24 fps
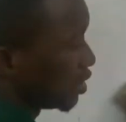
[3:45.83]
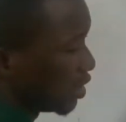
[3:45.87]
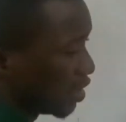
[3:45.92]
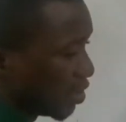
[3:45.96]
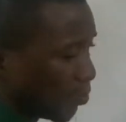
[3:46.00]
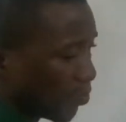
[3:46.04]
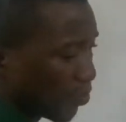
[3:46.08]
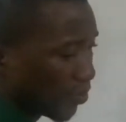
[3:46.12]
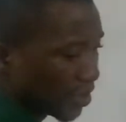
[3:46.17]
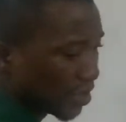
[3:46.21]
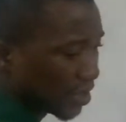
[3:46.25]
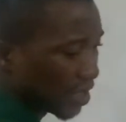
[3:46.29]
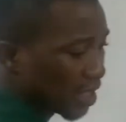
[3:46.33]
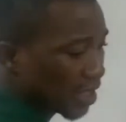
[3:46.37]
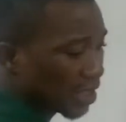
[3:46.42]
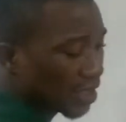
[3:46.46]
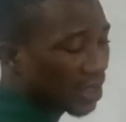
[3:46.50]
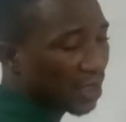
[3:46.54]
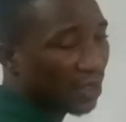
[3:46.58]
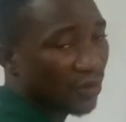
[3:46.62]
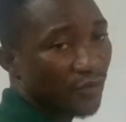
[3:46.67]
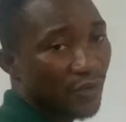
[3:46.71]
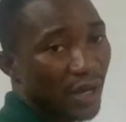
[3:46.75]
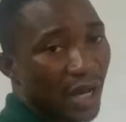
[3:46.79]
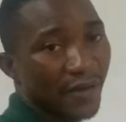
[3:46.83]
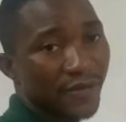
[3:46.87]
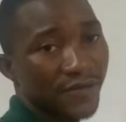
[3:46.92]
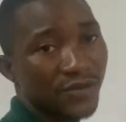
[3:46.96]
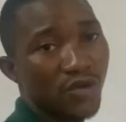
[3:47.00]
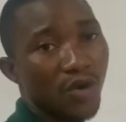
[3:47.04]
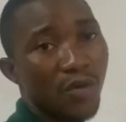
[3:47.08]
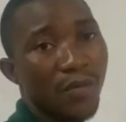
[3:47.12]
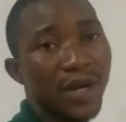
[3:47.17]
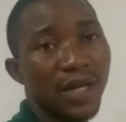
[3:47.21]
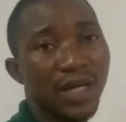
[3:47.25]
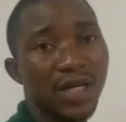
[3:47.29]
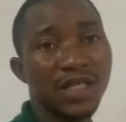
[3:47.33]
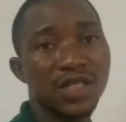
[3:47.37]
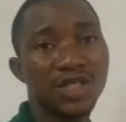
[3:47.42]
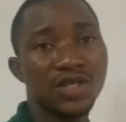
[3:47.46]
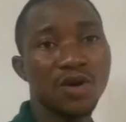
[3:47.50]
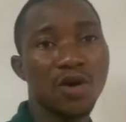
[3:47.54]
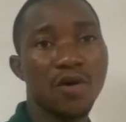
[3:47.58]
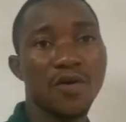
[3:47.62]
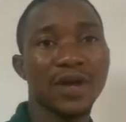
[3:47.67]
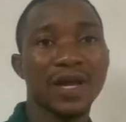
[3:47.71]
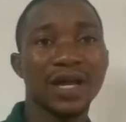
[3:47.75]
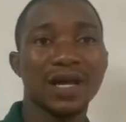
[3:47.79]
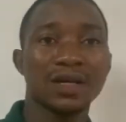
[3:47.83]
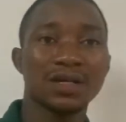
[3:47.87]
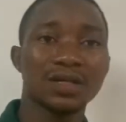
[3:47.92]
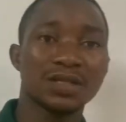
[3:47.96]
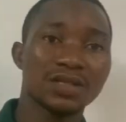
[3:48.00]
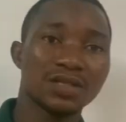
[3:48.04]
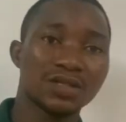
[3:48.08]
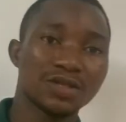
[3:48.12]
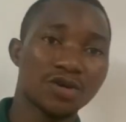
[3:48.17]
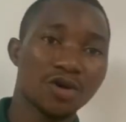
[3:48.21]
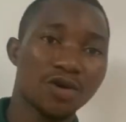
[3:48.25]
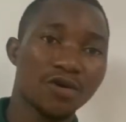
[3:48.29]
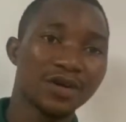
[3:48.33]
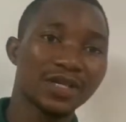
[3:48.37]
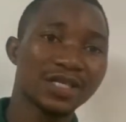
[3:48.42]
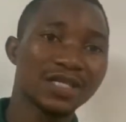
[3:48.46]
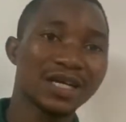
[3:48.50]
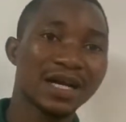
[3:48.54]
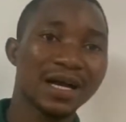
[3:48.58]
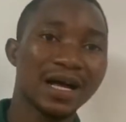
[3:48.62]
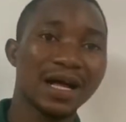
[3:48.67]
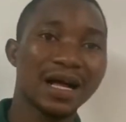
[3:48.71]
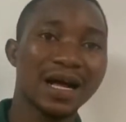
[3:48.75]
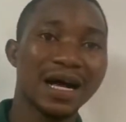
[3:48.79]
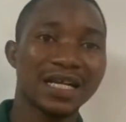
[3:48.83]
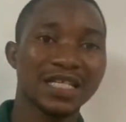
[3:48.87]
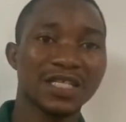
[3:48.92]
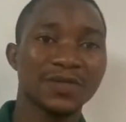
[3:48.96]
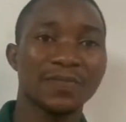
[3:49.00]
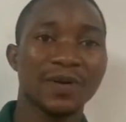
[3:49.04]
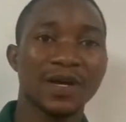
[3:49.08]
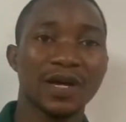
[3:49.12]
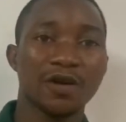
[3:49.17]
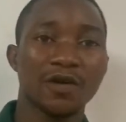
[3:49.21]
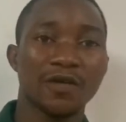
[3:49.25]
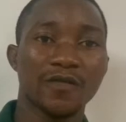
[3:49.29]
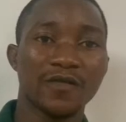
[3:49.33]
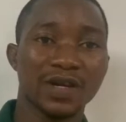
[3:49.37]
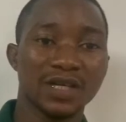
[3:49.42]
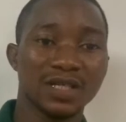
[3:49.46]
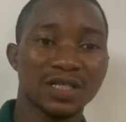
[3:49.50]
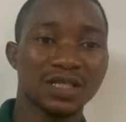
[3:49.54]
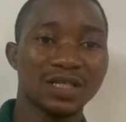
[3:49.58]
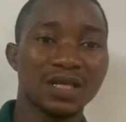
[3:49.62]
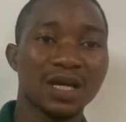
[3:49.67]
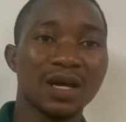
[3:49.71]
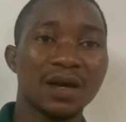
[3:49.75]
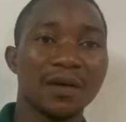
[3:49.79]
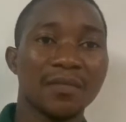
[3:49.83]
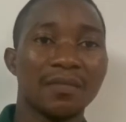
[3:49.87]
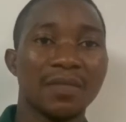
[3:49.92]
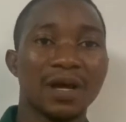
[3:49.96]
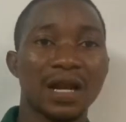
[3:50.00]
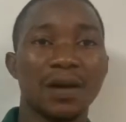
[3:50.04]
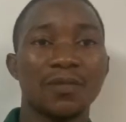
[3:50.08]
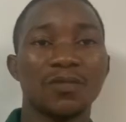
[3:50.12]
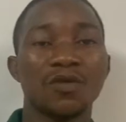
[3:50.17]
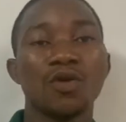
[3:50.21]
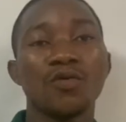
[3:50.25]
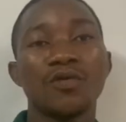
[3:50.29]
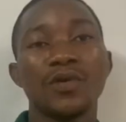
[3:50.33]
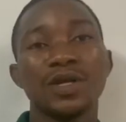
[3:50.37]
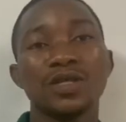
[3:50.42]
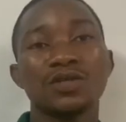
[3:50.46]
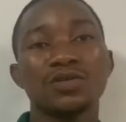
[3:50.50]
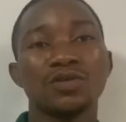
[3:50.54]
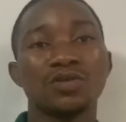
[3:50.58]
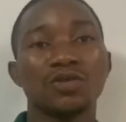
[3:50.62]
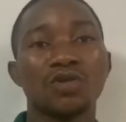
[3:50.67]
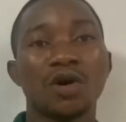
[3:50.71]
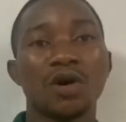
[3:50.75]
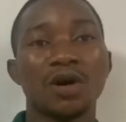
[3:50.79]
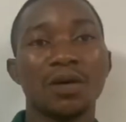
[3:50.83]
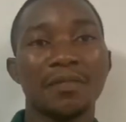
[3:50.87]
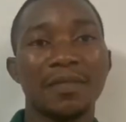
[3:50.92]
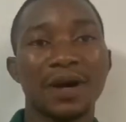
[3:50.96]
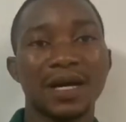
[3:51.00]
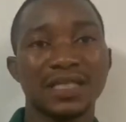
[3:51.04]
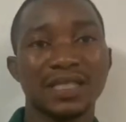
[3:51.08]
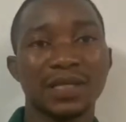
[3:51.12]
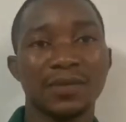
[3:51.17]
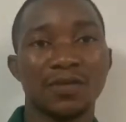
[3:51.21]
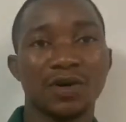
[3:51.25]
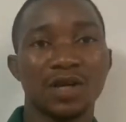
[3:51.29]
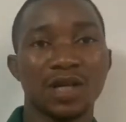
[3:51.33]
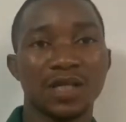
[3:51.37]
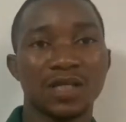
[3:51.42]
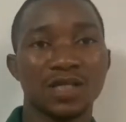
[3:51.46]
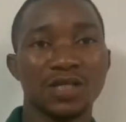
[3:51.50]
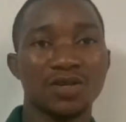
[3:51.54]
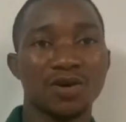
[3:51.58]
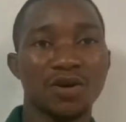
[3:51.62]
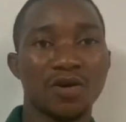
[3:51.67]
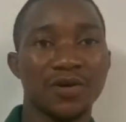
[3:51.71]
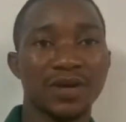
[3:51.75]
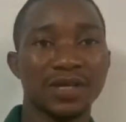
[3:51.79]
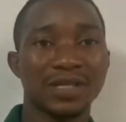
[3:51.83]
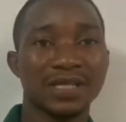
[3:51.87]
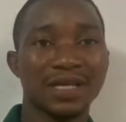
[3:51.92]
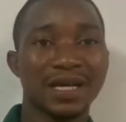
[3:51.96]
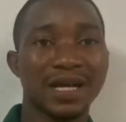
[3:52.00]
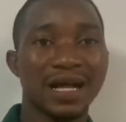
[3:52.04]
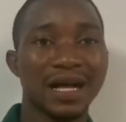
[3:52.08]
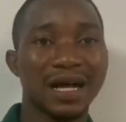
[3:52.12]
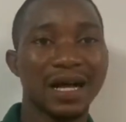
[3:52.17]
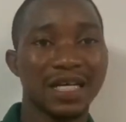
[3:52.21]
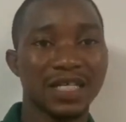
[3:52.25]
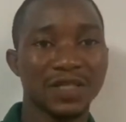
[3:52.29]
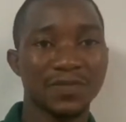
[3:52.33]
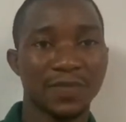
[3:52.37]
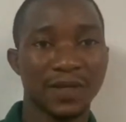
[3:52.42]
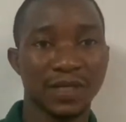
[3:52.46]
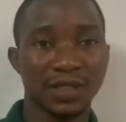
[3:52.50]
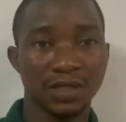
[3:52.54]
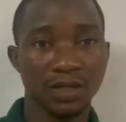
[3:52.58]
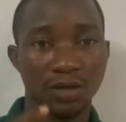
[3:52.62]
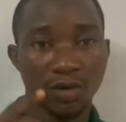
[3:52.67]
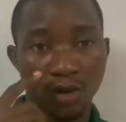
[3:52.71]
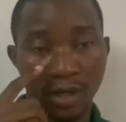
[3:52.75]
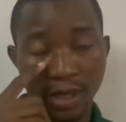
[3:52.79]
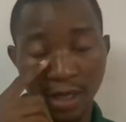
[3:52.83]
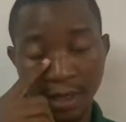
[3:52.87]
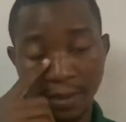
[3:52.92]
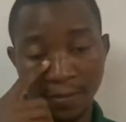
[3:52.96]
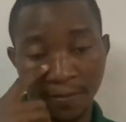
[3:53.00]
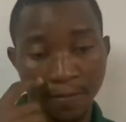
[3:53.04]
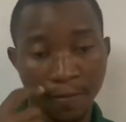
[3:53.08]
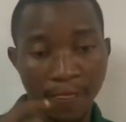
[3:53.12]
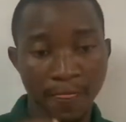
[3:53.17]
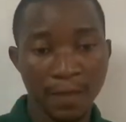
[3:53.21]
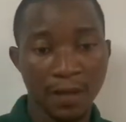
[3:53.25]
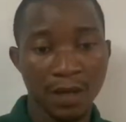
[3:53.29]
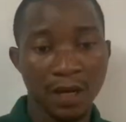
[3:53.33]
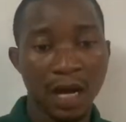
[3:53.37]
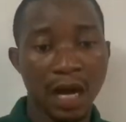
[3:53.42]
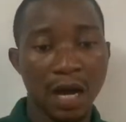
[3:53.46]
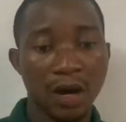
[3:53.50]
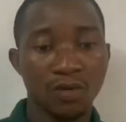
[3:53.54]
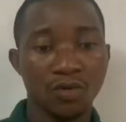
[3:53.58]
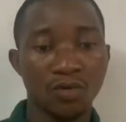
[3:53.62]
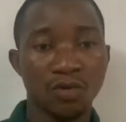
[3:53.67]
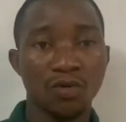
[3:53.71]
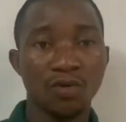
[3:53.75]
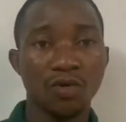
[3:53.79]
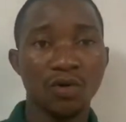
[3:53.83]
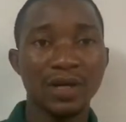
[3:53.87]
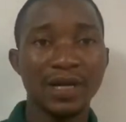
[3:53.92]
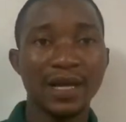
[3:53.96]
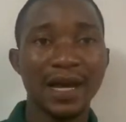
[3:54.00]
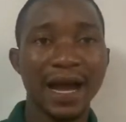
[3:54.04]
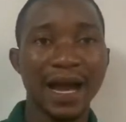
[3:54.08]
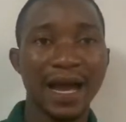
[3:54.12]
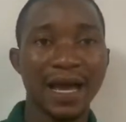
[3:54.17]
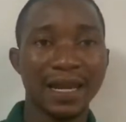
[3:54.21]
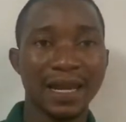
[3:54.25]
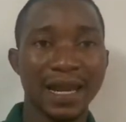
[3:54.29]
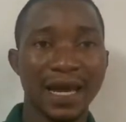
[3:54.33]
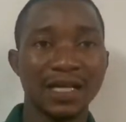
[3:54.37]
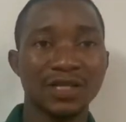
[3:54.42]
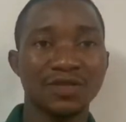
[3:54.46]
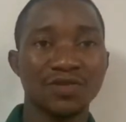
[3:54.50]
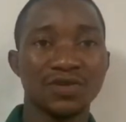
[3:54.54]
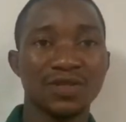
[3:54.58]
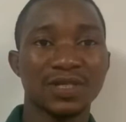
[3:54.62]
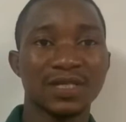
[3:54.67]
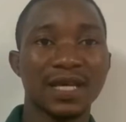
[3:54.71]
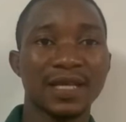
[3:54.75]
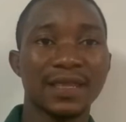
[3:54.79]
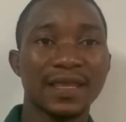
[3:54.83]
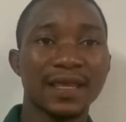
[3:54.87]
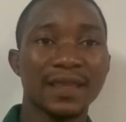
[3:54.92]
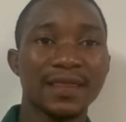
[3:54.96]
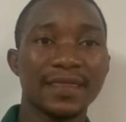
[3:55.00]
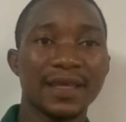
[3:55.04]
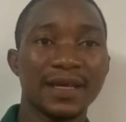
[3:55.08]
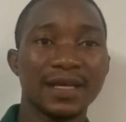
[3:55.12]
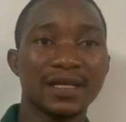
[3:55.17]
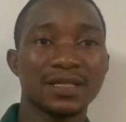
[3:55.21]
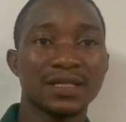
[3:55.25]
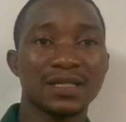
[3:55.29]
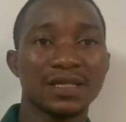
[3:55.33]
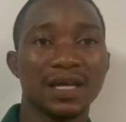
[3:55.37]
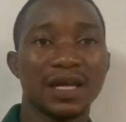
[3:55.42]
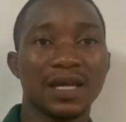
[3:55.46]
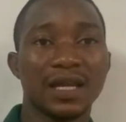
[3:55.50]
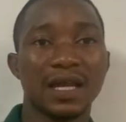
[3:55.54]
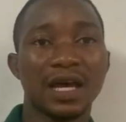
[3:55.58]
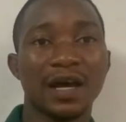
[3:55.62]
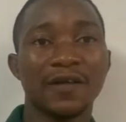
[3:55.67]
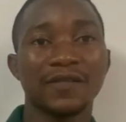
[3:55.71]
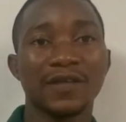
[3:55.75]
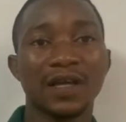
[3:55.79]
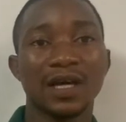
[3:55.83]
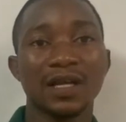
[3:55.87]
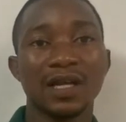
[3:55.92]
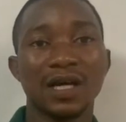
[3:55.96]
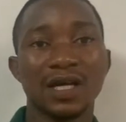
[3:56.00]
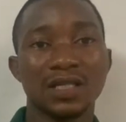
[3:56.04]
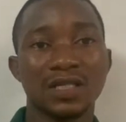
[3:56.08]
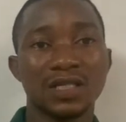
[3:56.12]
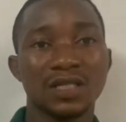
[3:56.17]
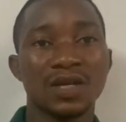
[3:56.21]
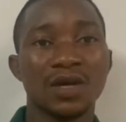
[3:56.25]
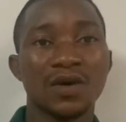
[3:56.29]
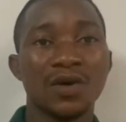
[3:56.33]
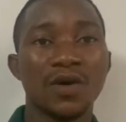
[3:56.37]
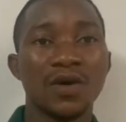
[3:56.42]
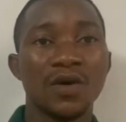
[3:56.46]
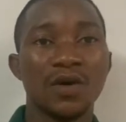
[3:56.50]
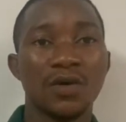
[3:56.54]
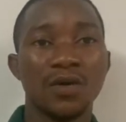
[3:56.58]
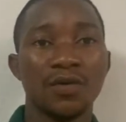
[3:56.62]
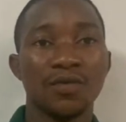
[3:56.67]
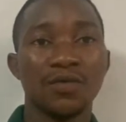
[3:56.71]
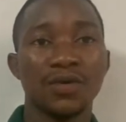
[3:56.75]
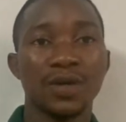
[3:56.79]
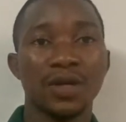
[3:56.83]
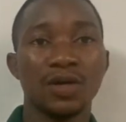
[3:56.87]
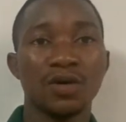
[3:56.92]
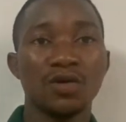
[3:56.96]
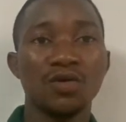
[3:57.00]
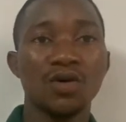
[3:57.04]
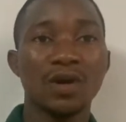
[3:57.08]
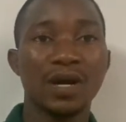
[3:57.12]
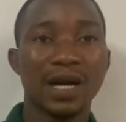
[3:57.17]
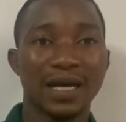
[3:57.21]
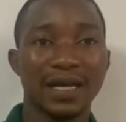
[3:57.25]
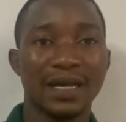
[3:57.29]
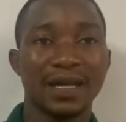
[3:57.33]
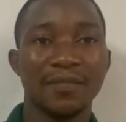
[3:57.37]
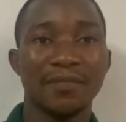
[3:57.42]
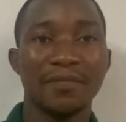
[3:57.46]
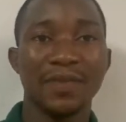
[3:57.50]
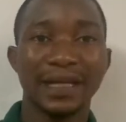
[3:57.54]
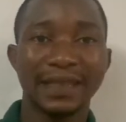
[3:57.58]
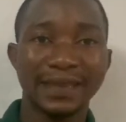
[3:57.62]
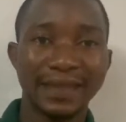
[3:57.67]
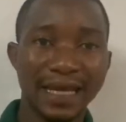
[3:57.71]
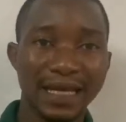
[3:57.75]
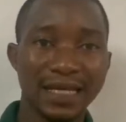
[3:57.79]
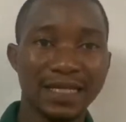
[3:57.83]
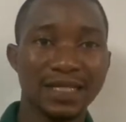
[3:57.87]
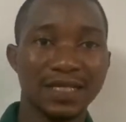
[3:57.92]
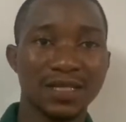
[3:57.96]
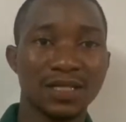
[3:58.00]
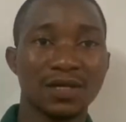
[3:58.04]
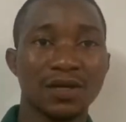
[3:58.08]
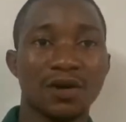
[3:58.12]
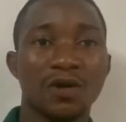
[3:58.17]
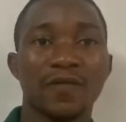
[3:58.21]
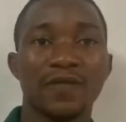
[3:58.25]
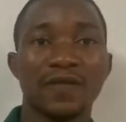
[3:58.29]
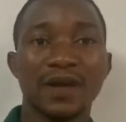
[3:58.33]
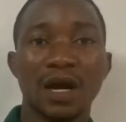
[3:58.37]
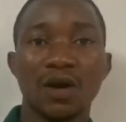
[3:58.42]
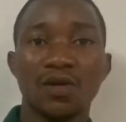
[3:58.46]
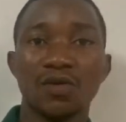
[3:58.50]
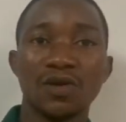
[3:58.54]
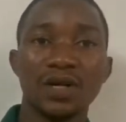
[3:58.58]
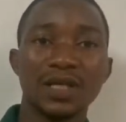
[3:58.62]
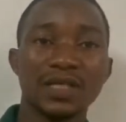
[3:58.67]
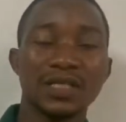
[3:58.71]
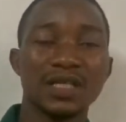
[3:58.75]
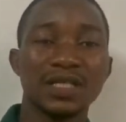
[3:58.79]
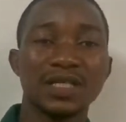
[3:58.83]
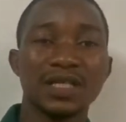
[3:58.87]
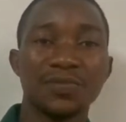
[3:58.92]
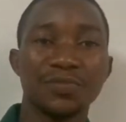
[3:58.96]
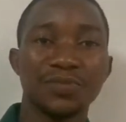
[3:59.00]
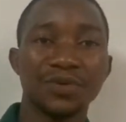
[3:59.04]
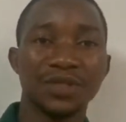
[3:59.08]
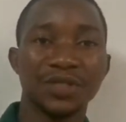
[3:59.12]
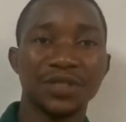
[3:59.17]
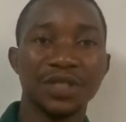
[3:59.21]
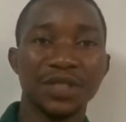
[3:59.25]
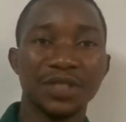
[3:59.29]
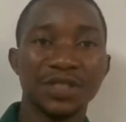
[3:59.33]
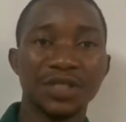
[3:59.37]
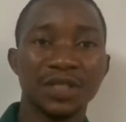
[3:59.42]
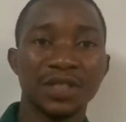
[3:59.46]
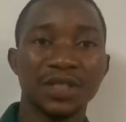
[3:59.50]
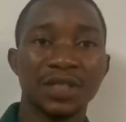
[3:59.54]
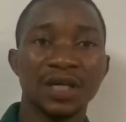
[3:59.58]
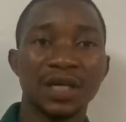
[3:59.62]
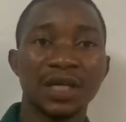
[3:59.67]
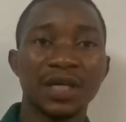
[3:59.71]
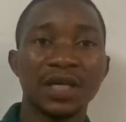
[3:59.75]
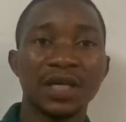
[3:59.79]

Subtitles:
depreciation, we have so many theoretical aspects of it, but I'm not going to talk much about the theoretical aspect. Okay, I will only highlight on certain things, and after that we look at the methods of calculating depreciation.